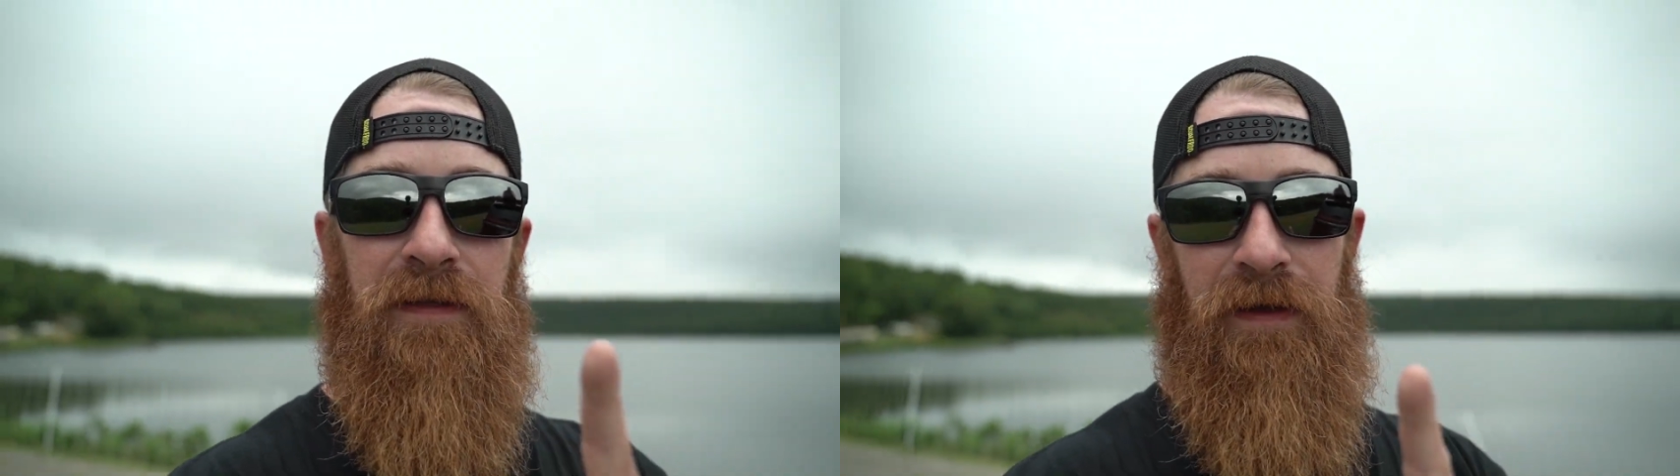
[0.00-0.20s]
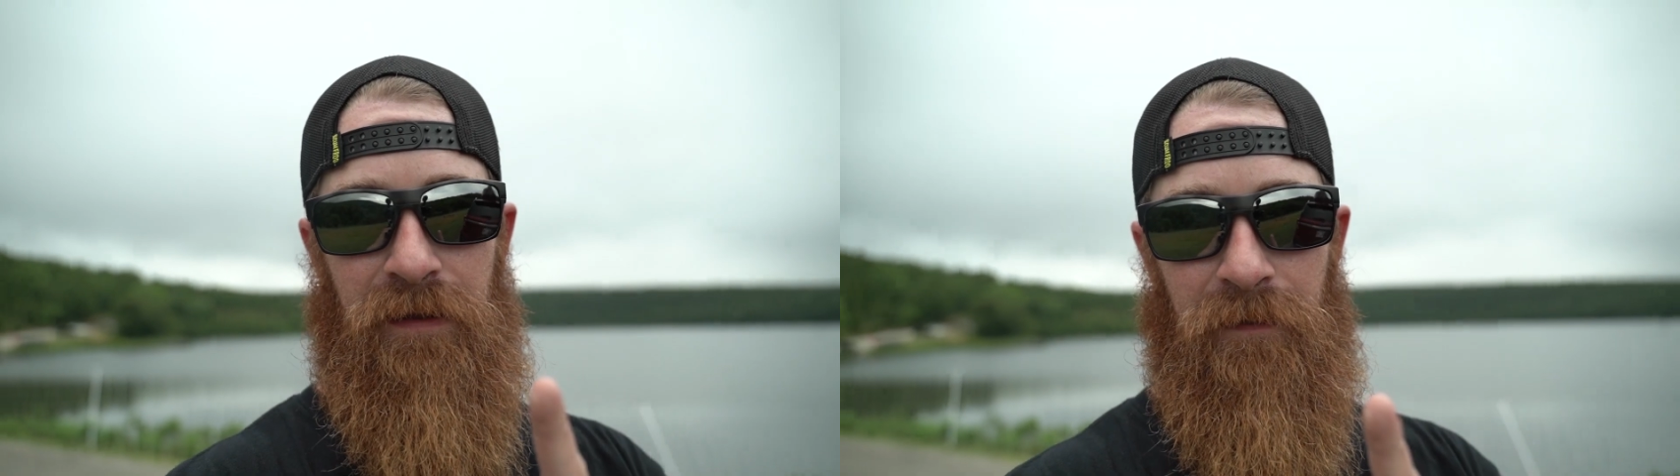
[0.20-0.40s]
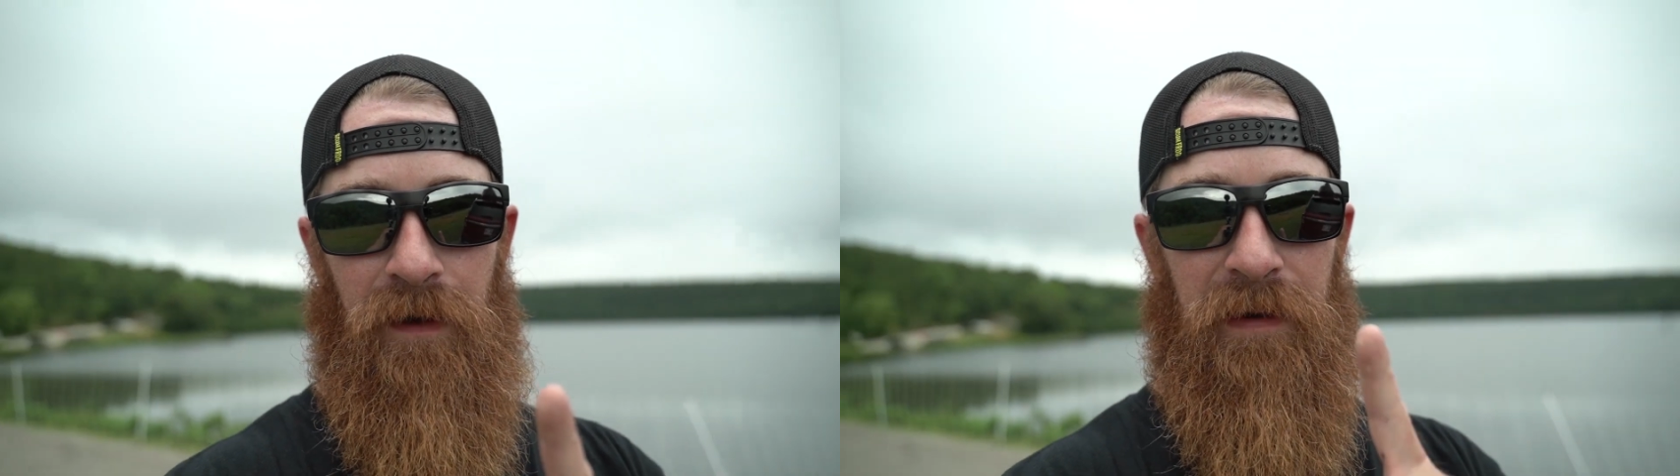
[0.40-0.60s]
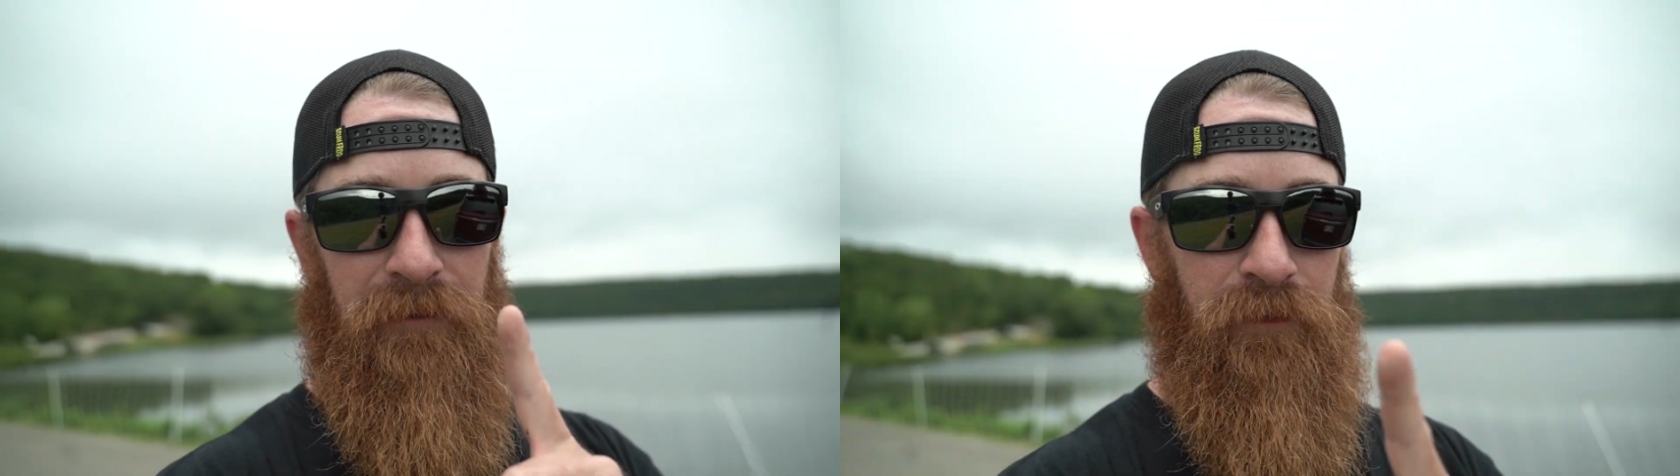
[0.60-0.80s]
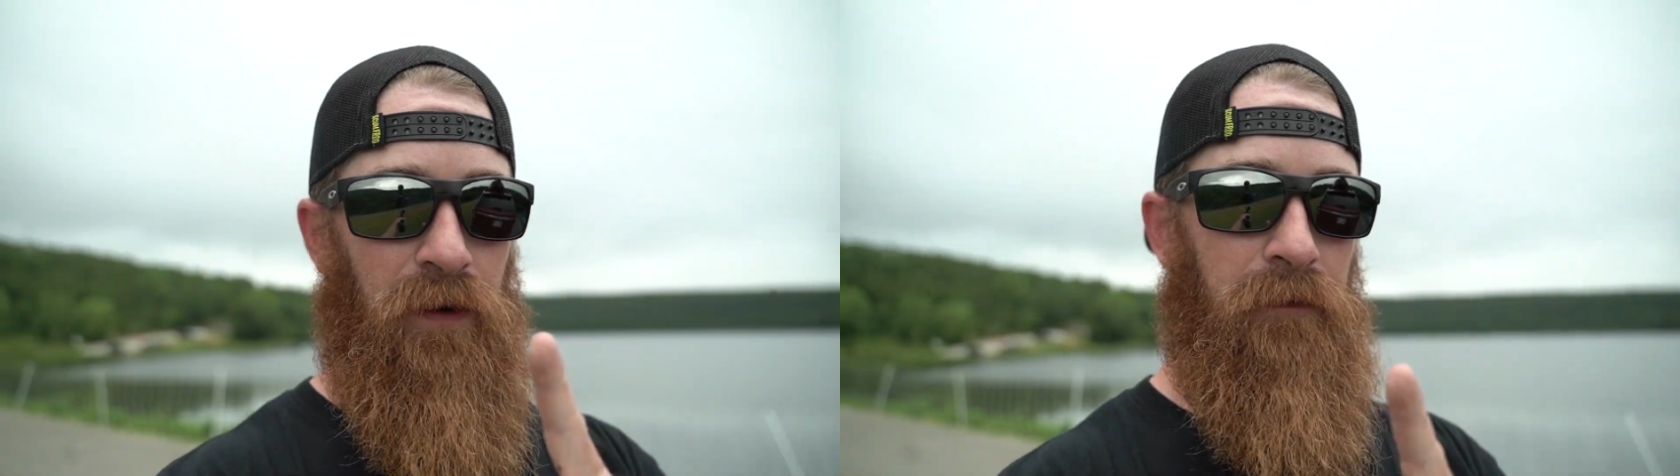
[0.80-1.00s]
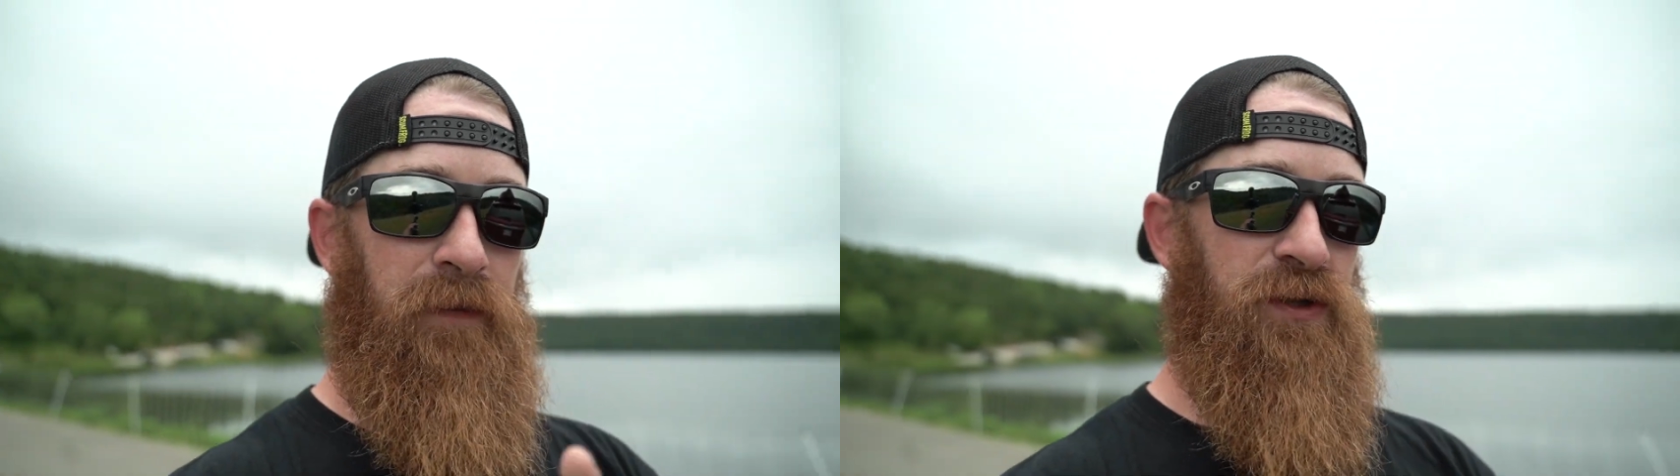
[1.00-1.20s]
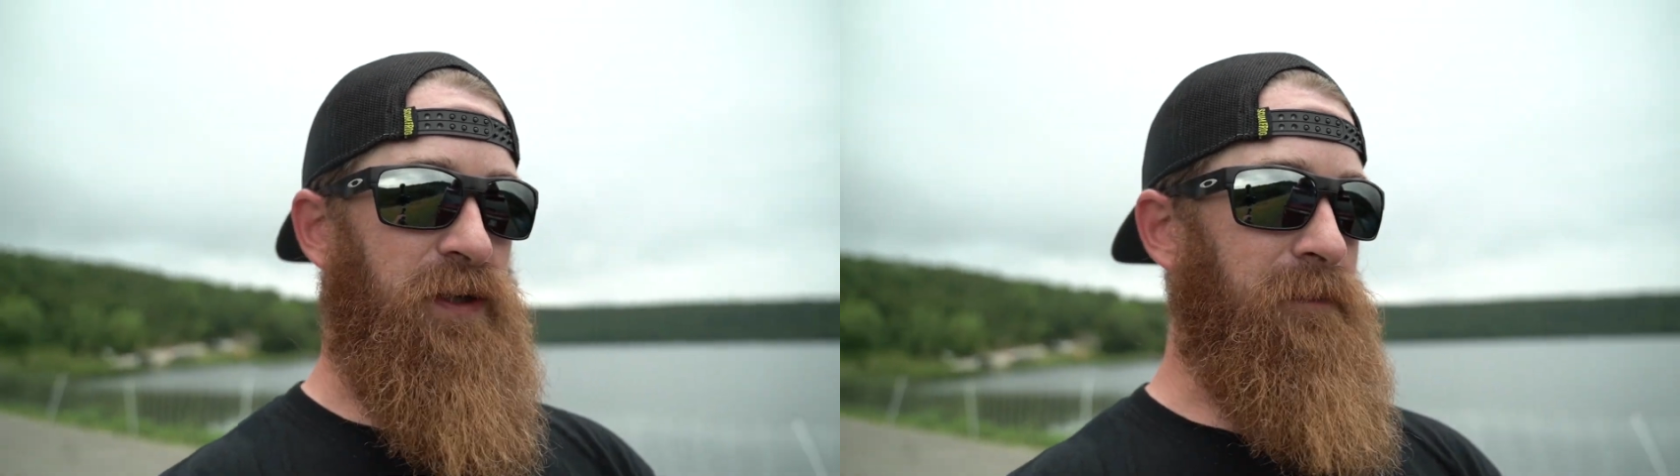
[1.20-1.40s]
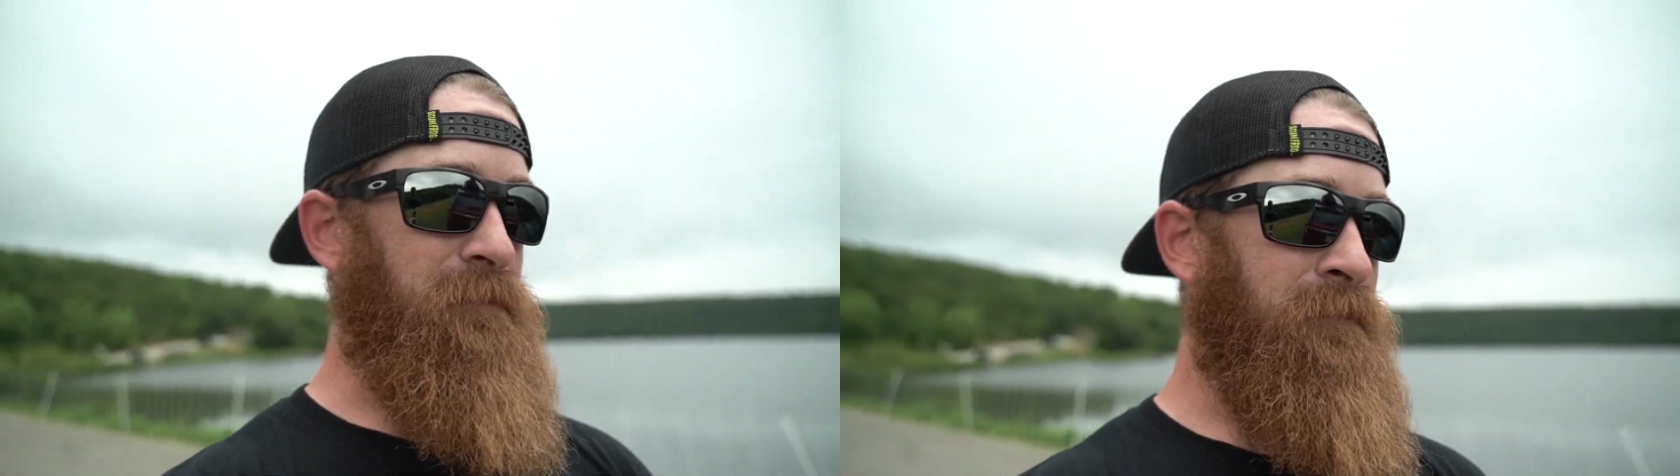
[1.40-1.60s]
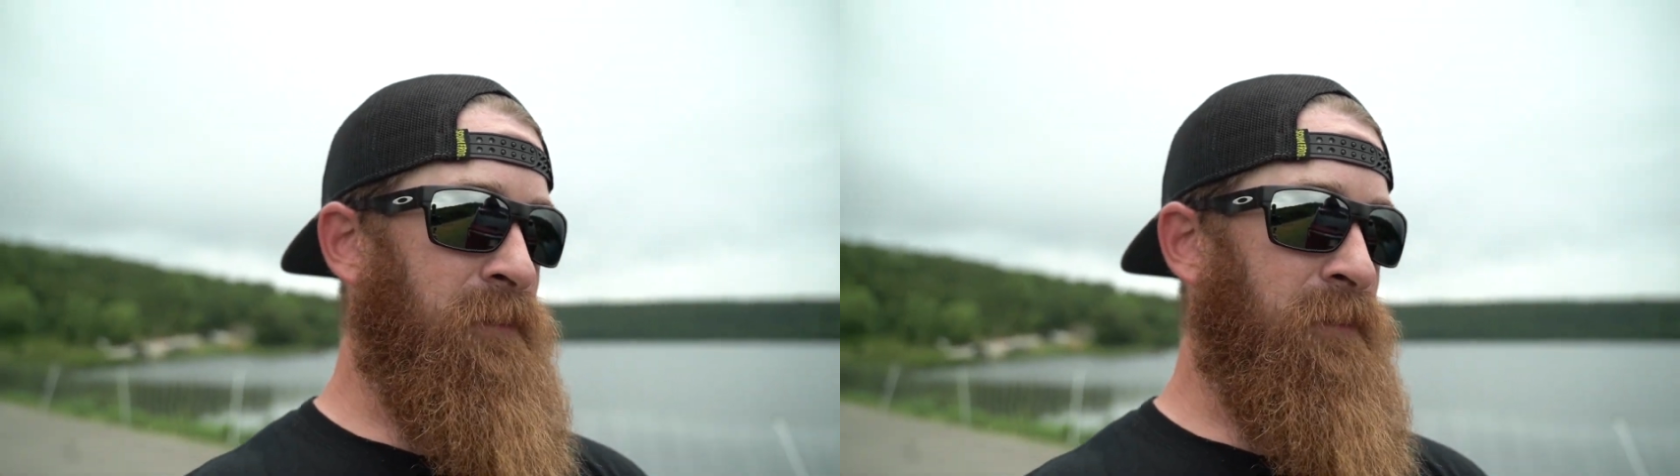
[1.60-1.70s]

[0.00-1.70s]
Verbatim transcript: thing about frog fishing.